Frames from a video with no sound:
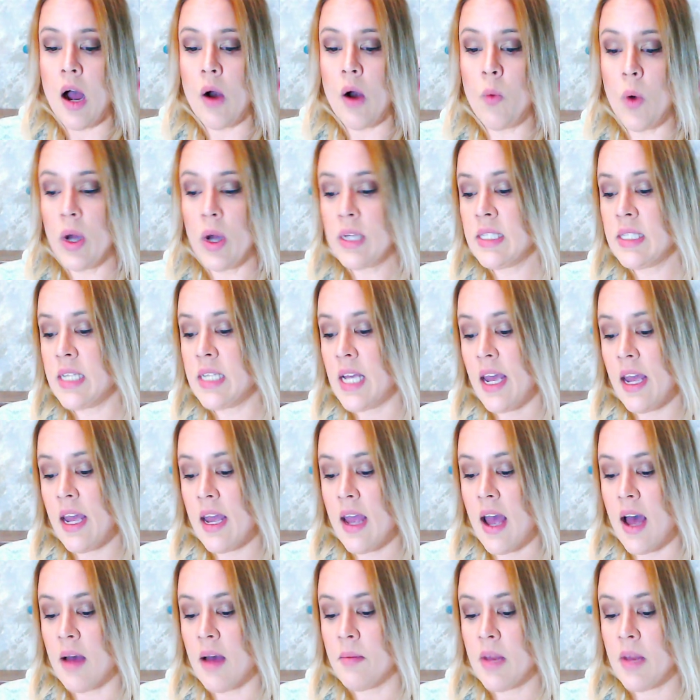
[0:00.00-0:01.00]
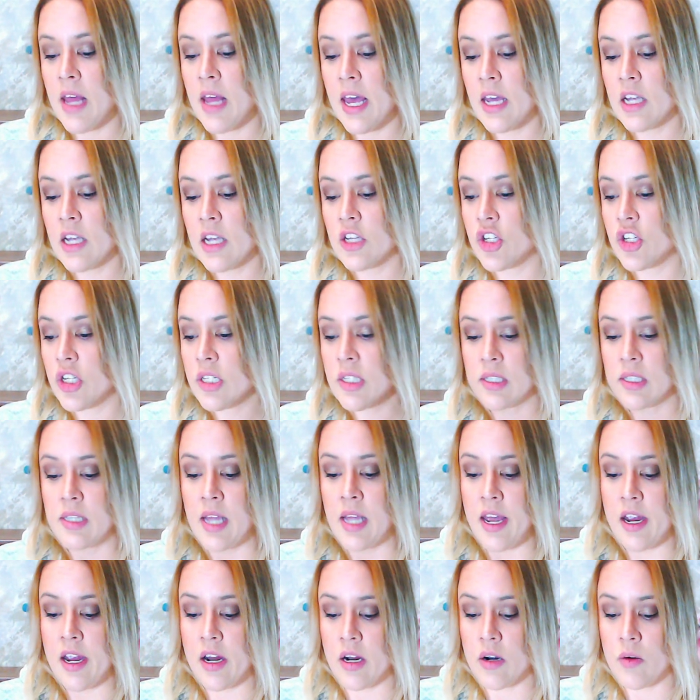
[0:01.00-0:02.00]
One day, I'm like just
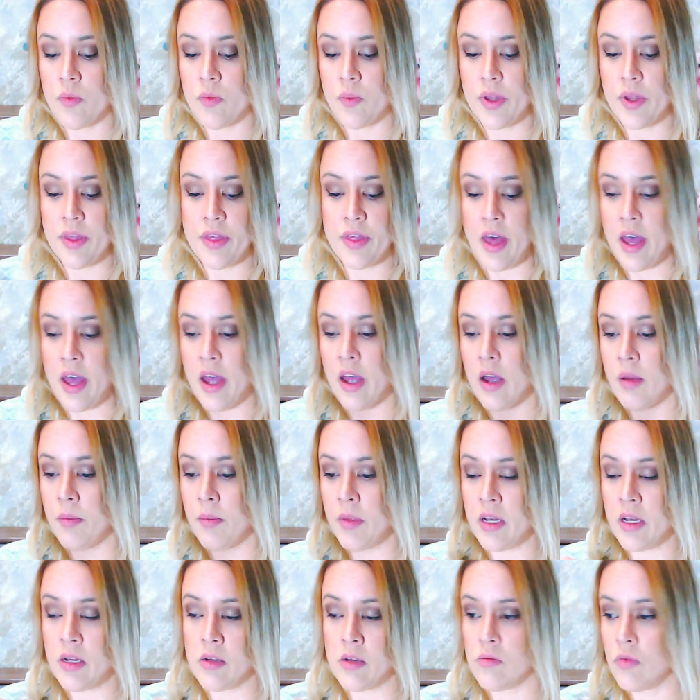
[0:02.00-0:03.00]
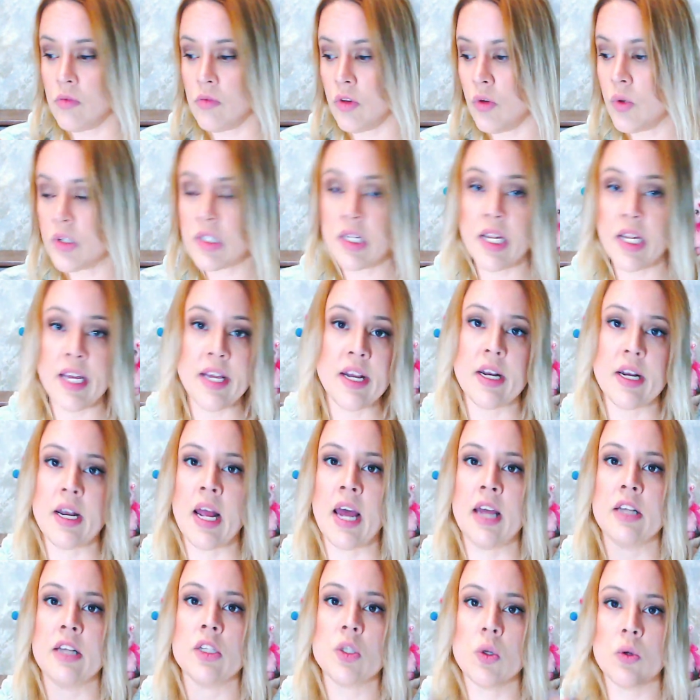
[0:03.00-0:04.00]
there with them, and it was late at
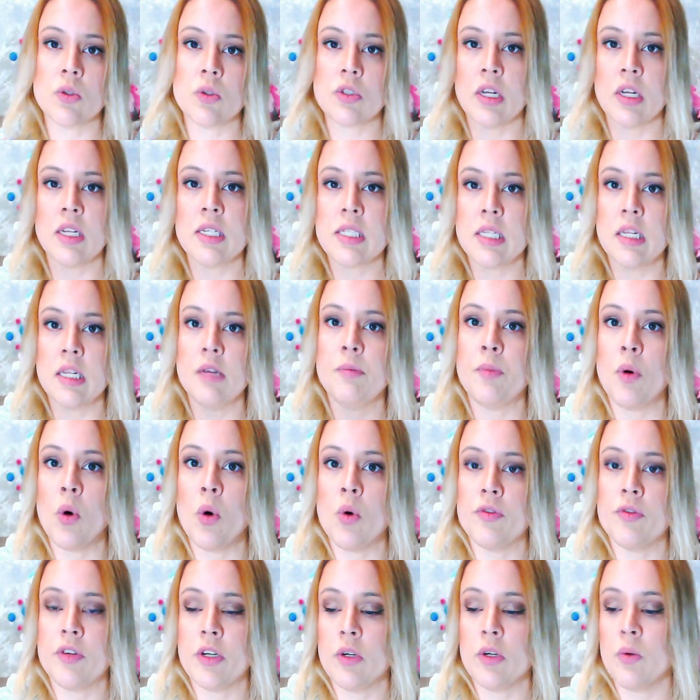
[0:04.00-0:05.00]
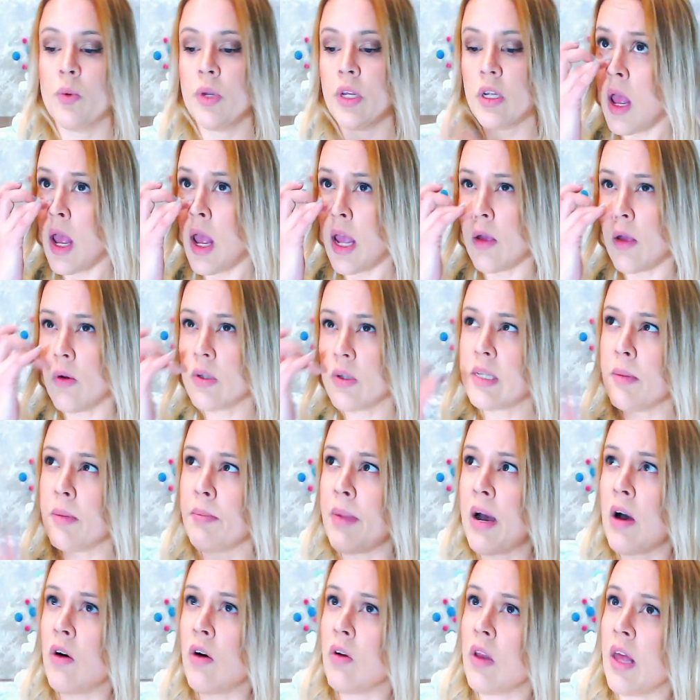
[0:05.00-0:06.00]
night, so I was gonna sleep over. It was
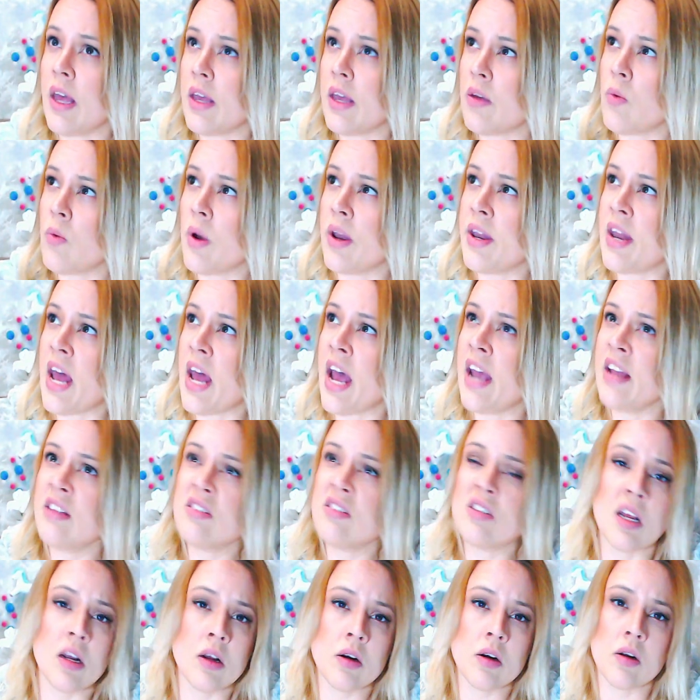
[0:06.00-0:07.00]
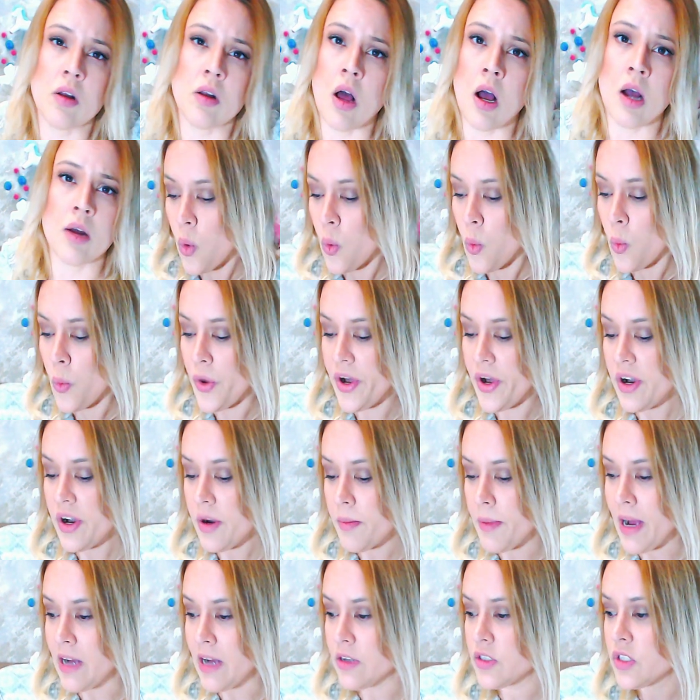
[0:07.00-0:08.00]
about like, what, 9, 10 o'clock. We're
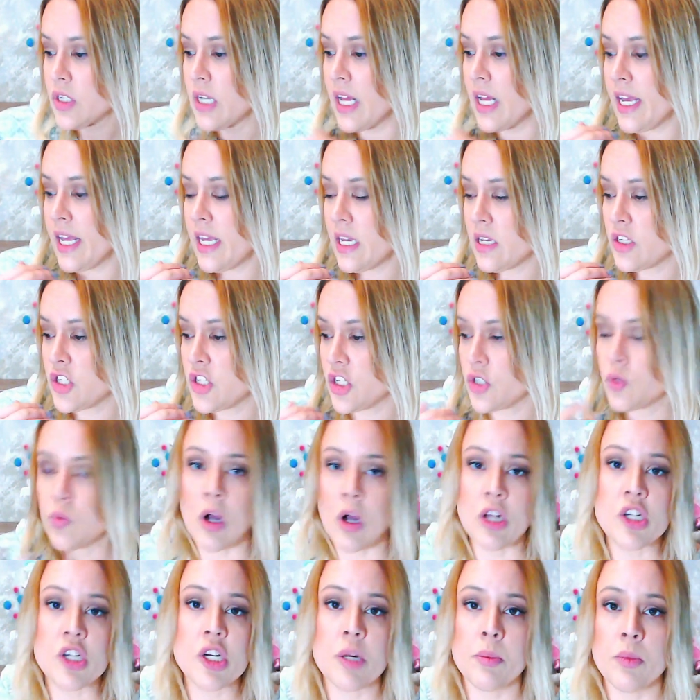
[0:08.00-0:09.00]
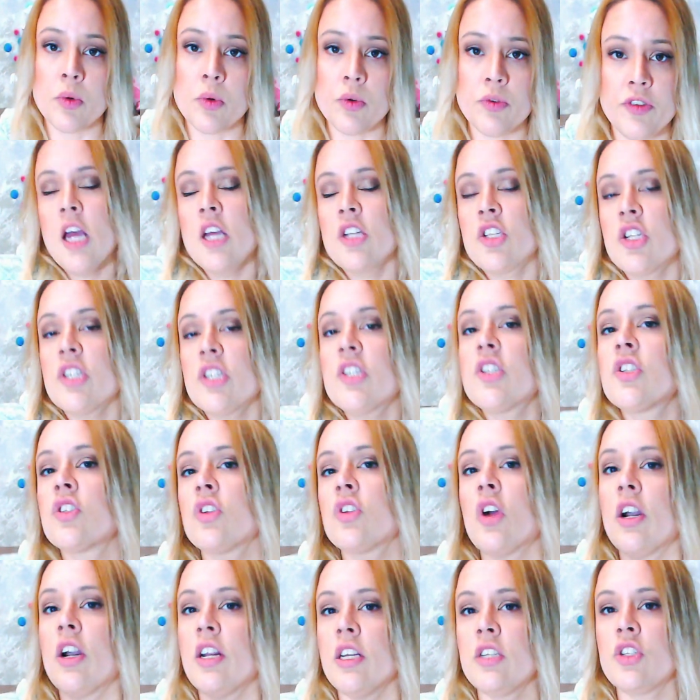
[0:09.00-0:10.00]
about to like just watch a movie, just
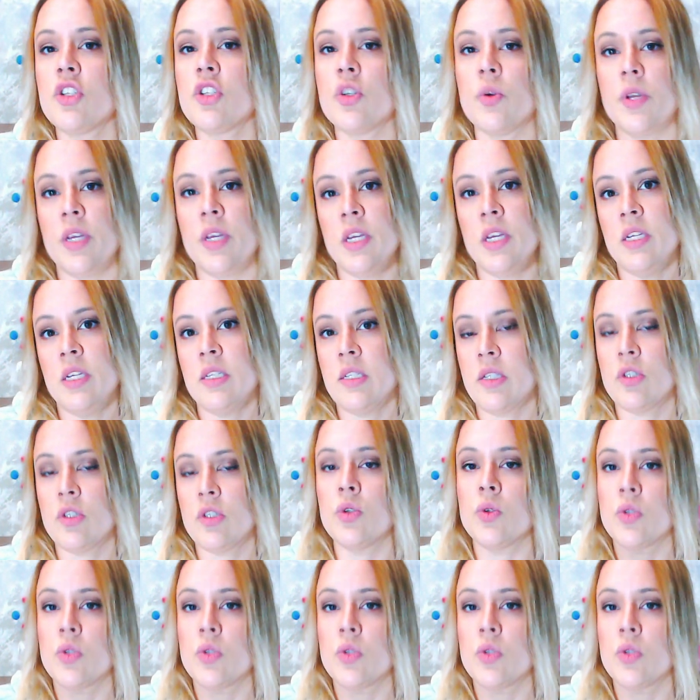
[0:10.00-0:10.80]
starting to ease to